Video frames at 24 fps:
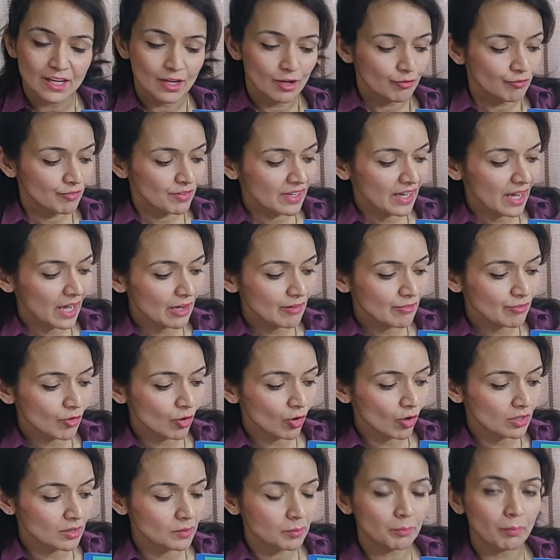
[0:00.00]
we have
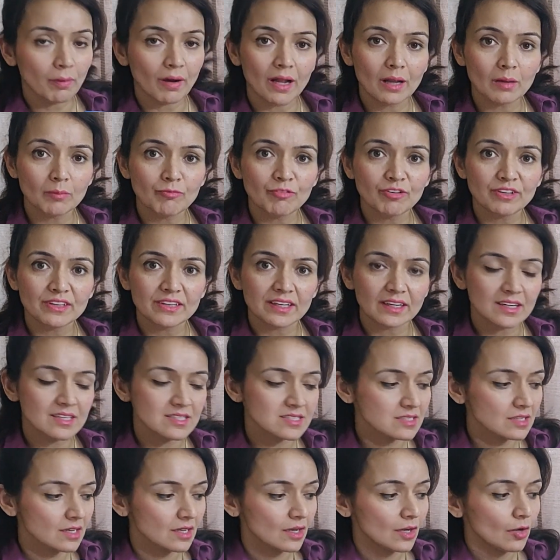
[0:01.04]
got bulb with
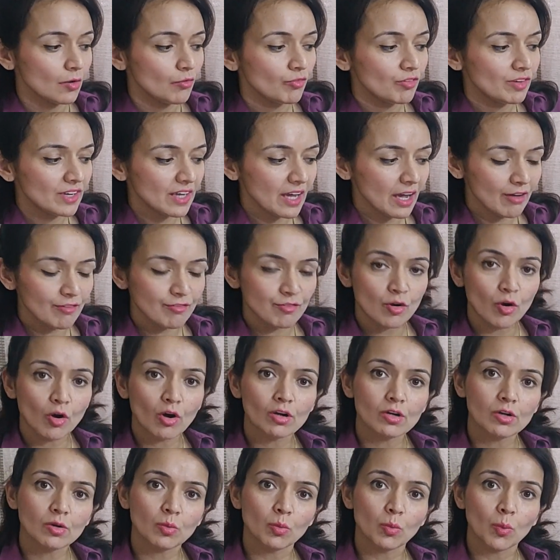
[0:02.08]
us, we have
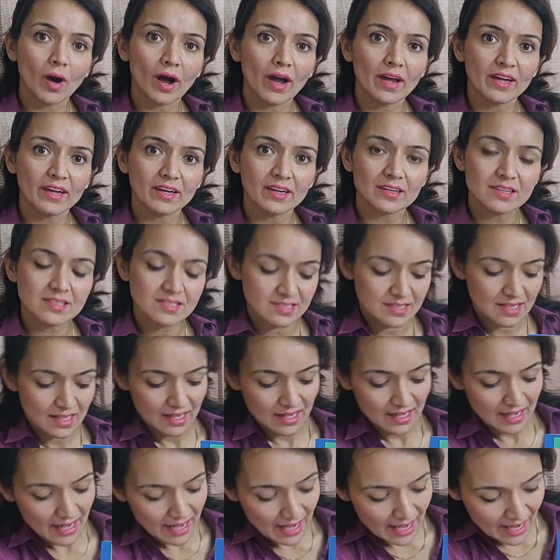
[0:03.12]
got wires
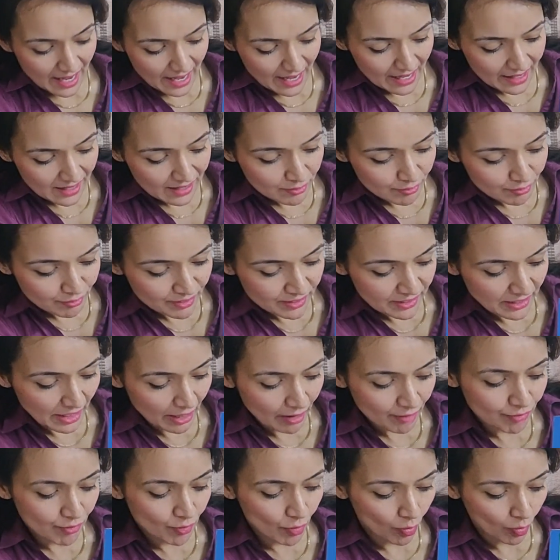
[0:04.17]
and we
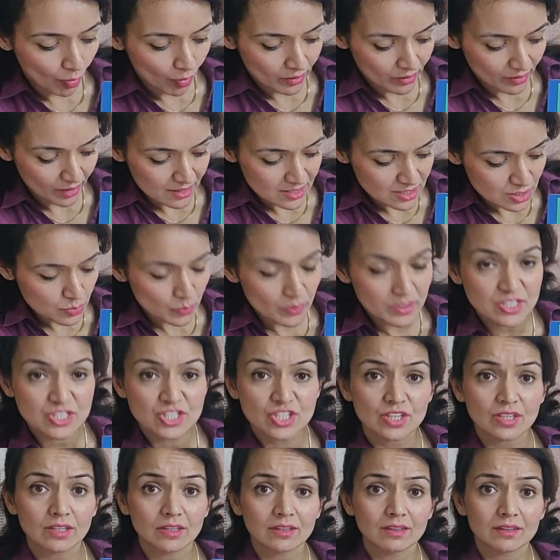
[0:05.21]
have got a switch
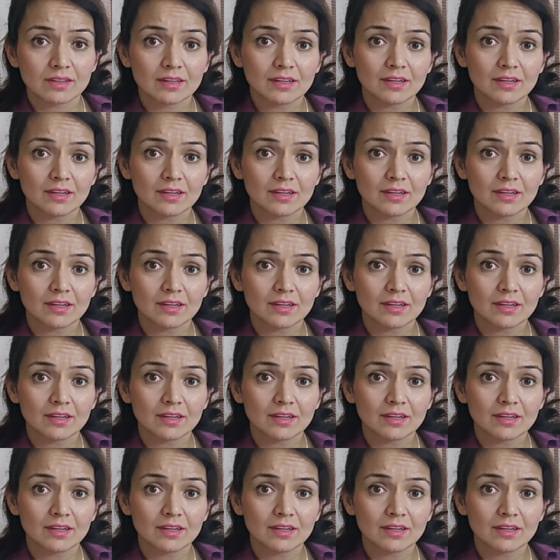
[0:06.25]
here.